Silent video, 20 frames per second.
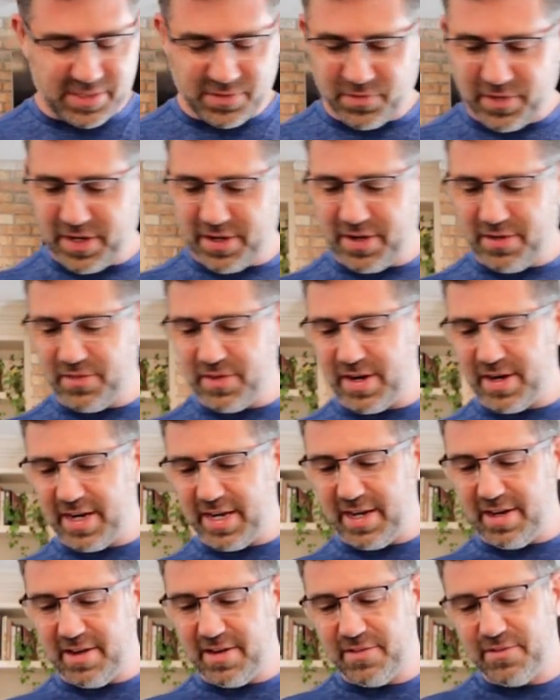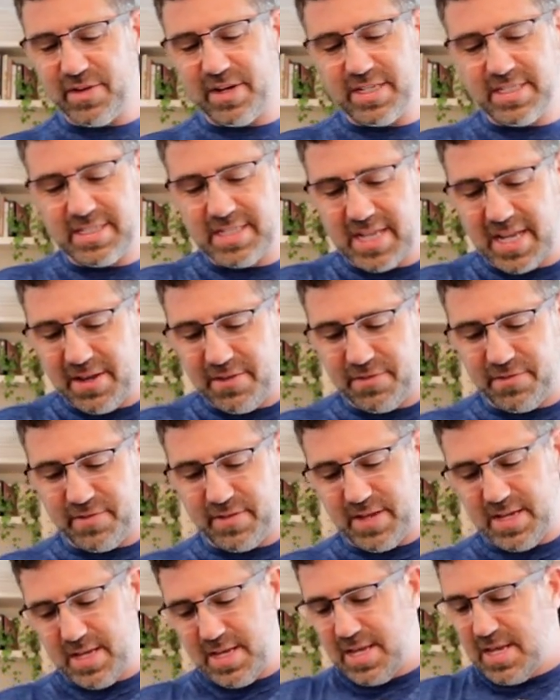very, very, very safe.
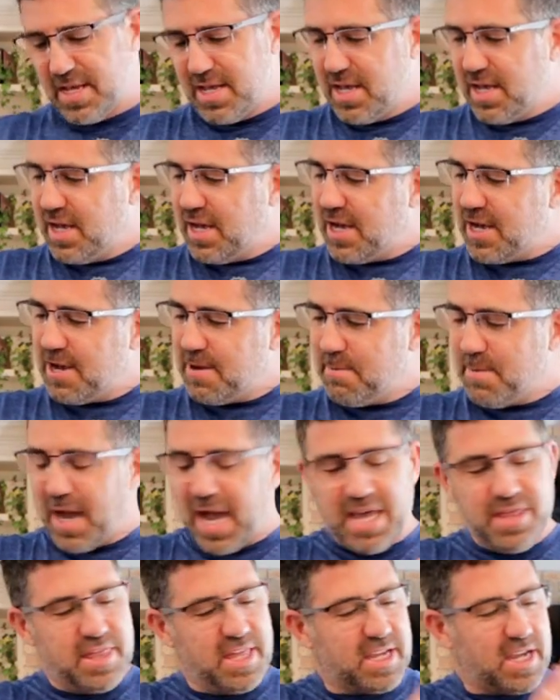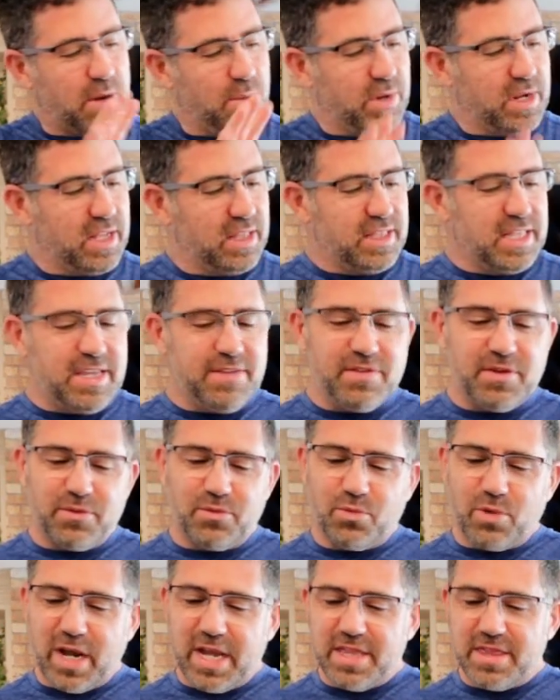I think I want to leave it
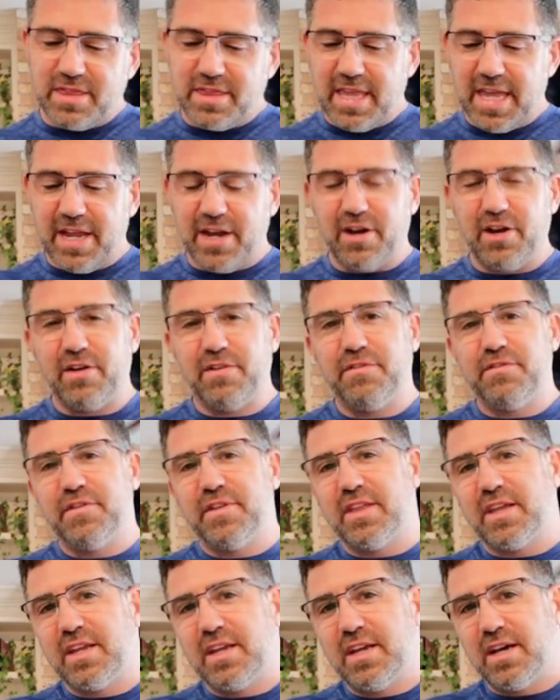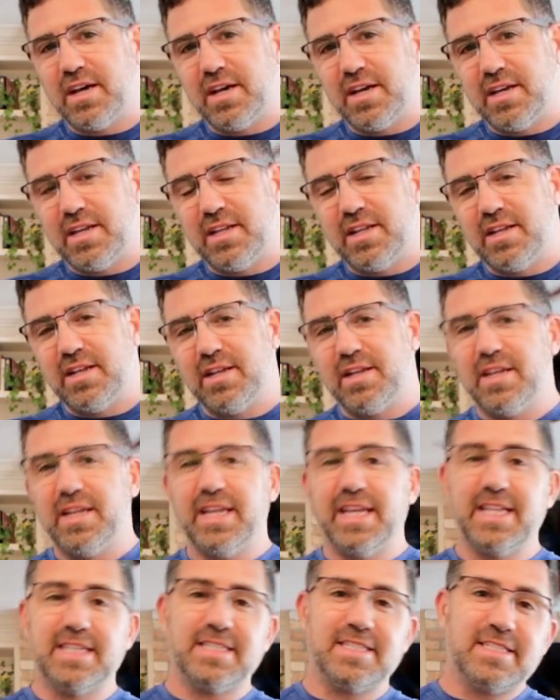right there for the gun
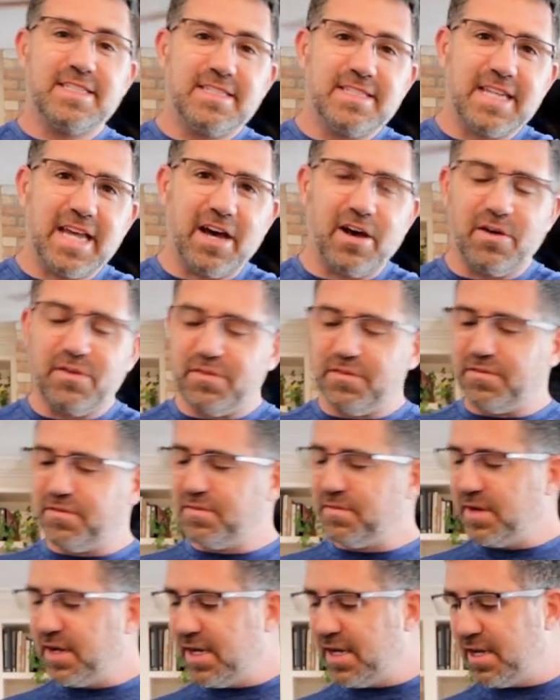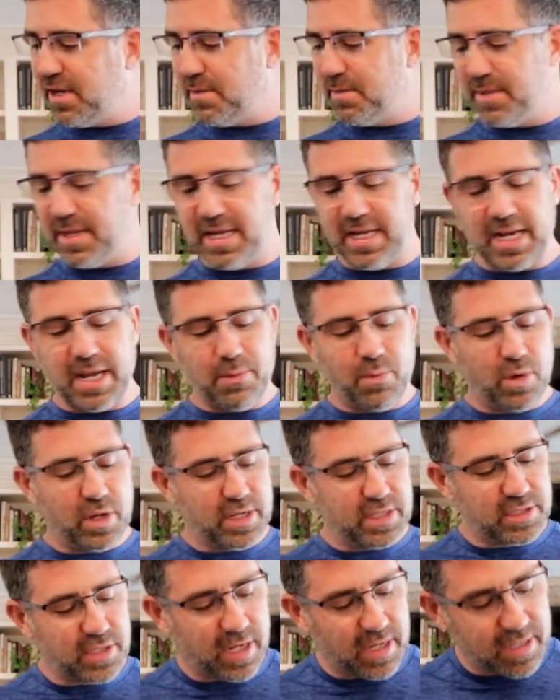itself, and I
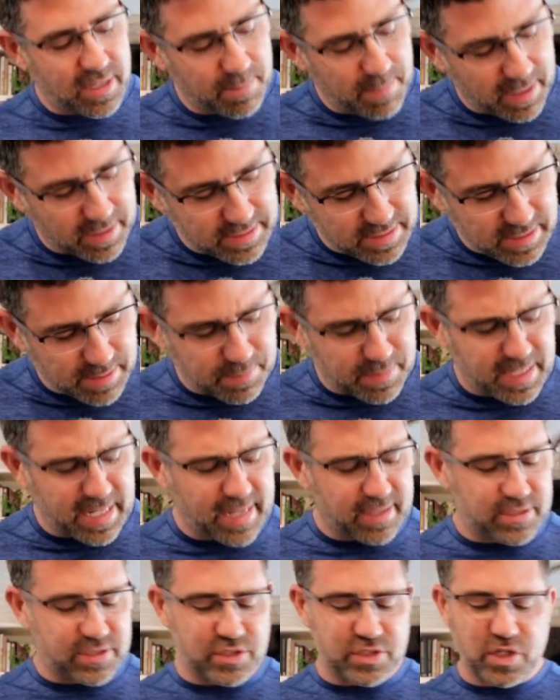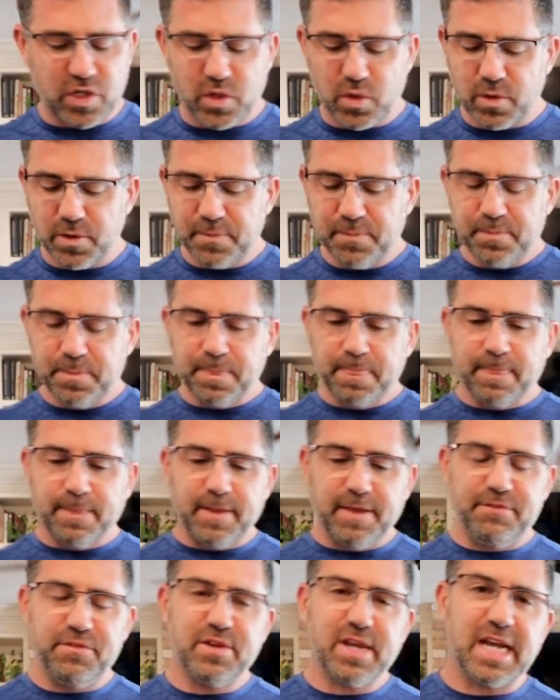want to talk about something else. So
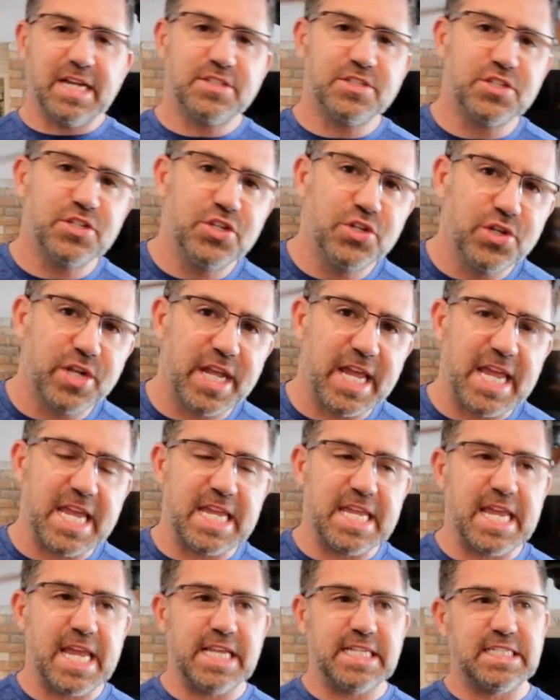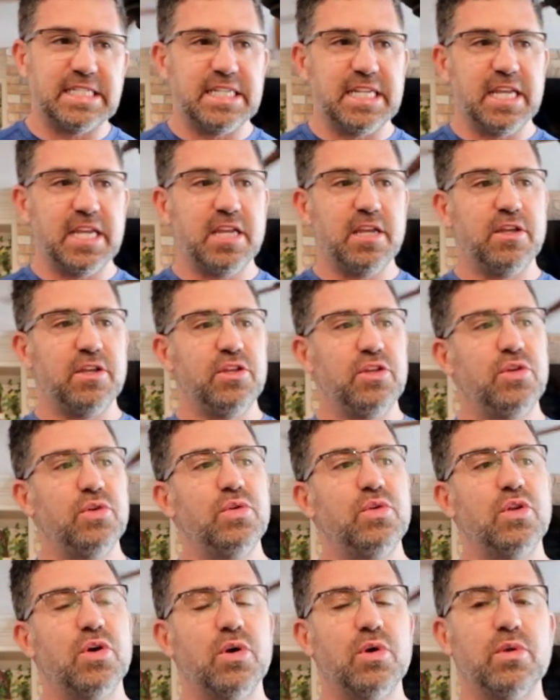if you guys are new to AEAC,
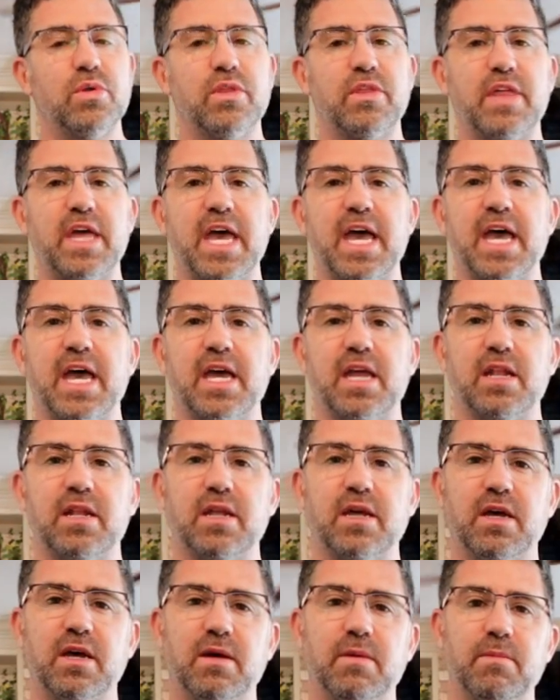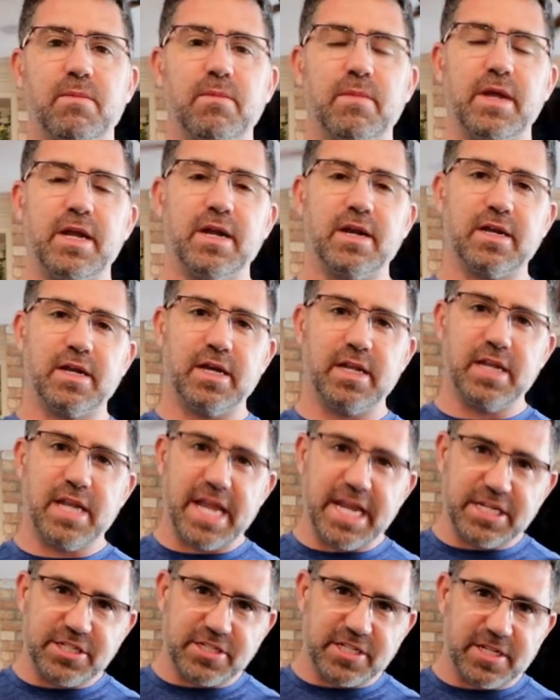you know that Airgun
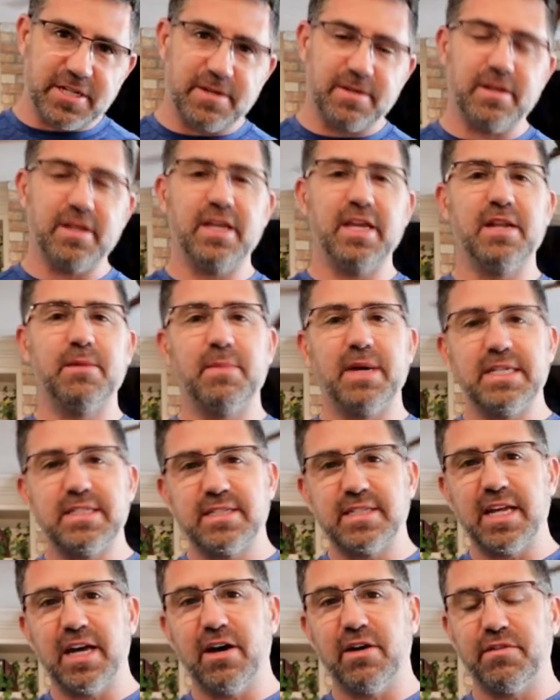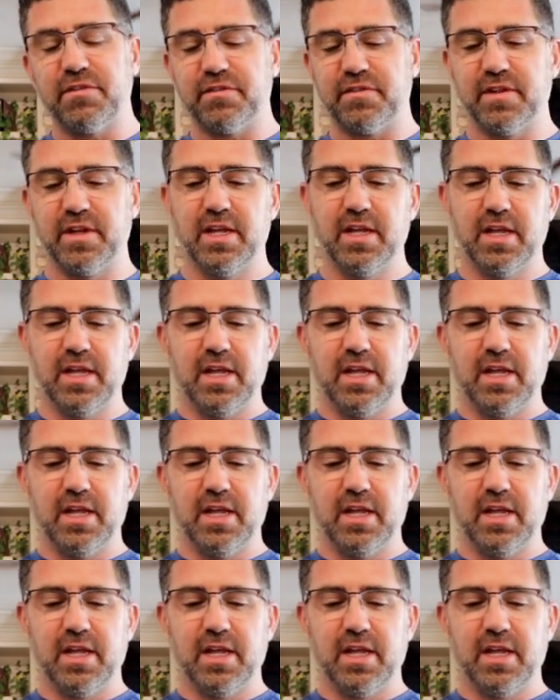Nation and myself